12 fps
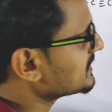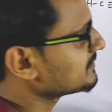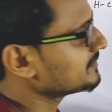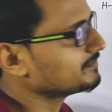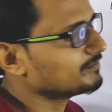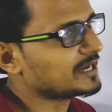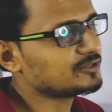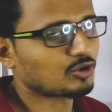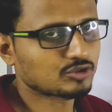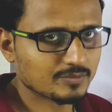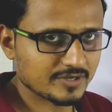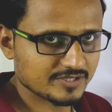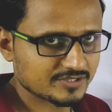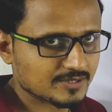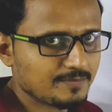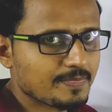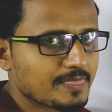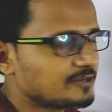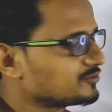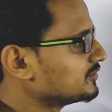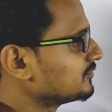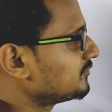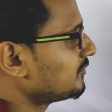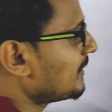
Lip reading: is by tautomerism it will